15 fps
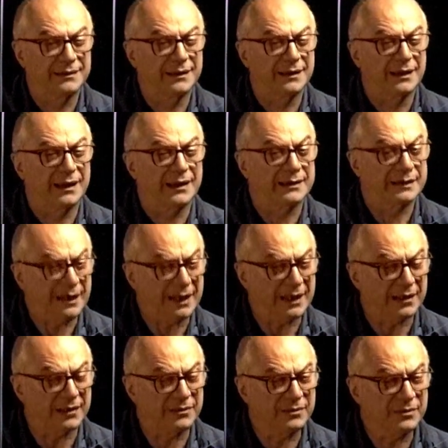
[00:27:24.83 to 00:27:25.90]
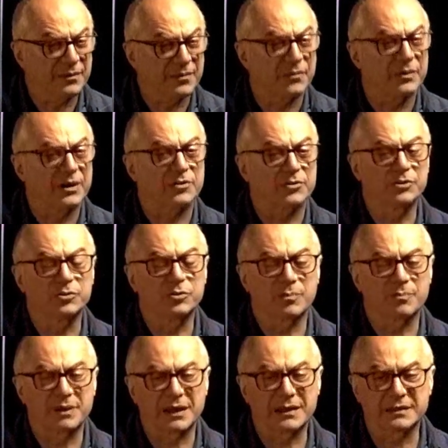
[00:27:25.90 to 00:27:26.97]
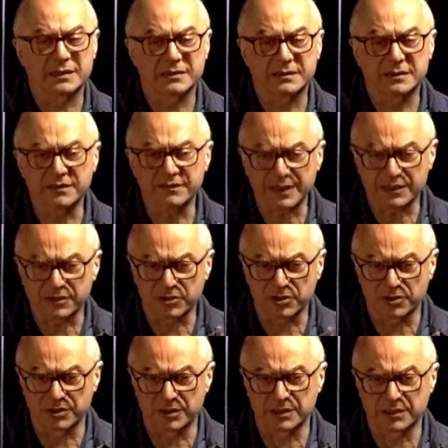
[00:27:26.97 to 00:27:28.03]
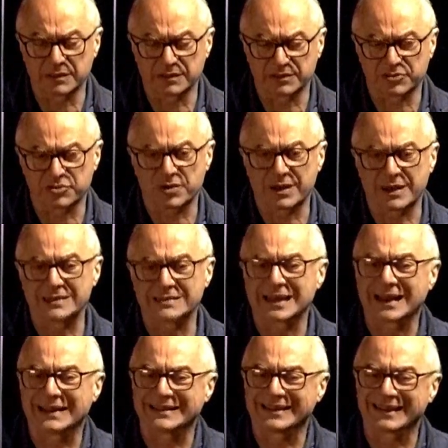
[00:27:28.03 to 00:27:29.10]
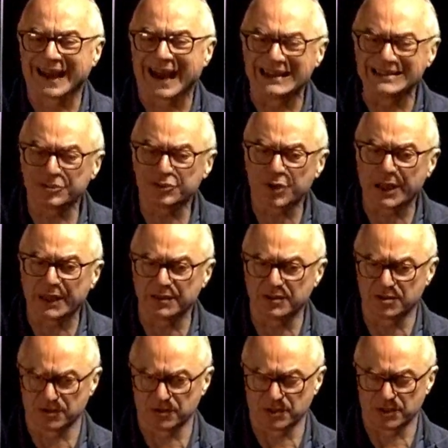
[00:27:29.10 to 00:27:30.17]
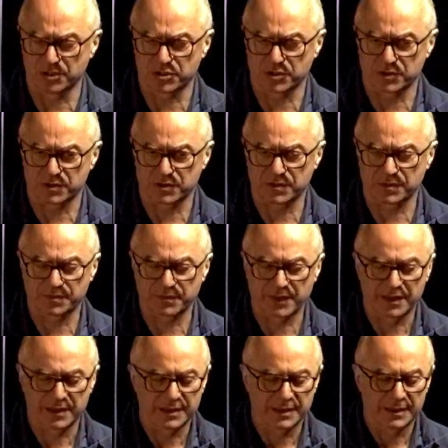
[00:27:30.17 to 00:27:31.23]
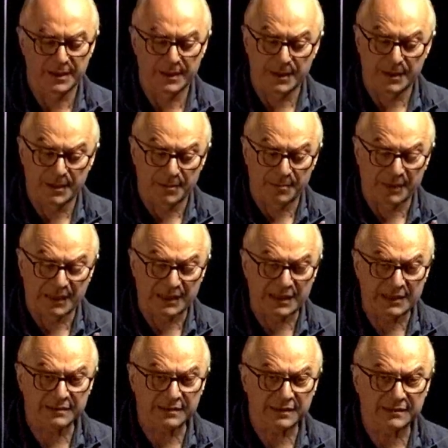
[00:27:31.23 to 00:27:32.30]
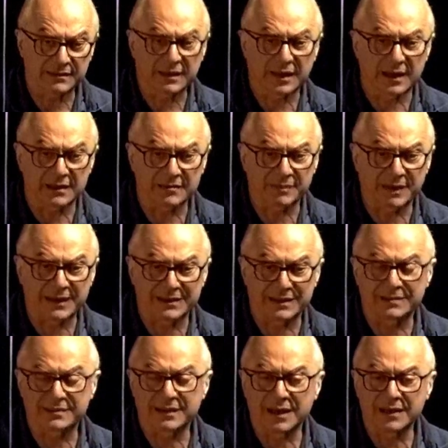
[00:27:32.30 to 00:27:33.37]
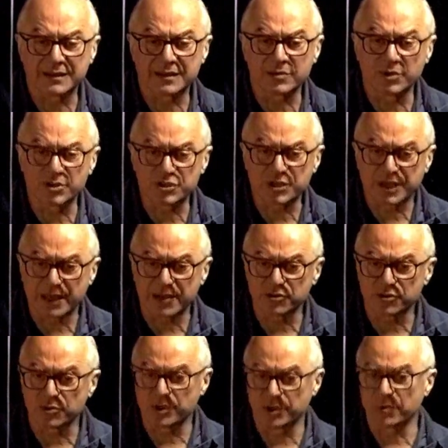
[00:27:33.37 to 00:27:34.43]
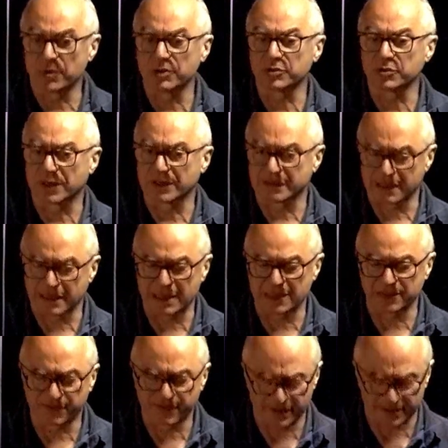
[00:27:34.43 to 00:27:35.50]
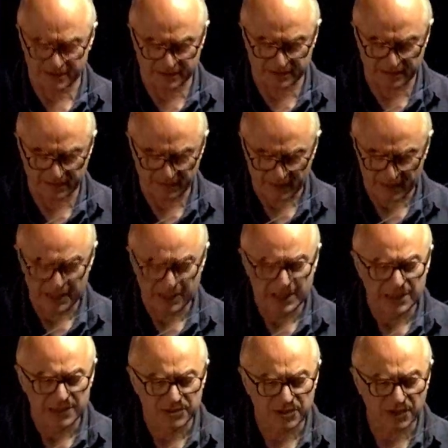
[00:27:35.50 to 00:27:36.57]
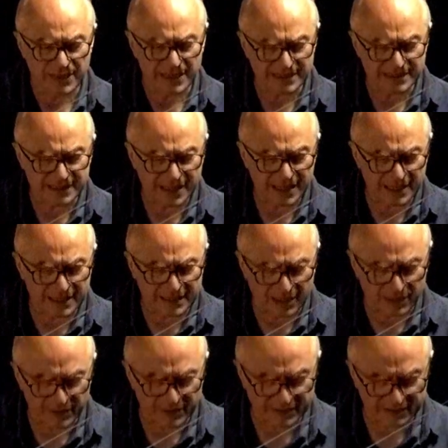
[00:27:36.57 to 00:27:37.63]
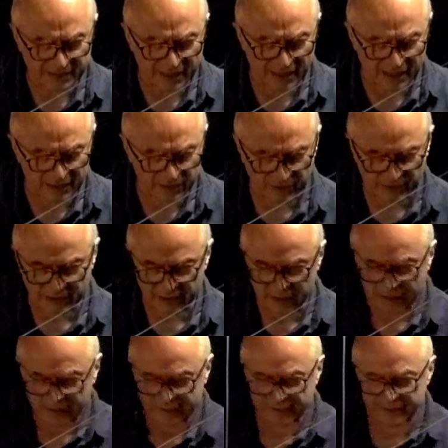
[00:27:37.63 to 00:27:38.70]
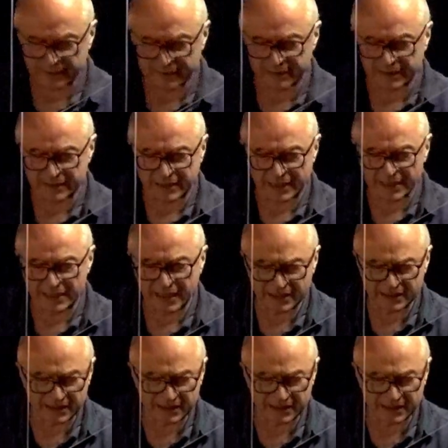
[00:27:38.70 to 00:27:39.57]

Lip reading: And now we are going to apply the deviatoric stress under undrained conditions. But let's start by deciding which case do we want to analyze first. So let's say that we start with, this is the dilative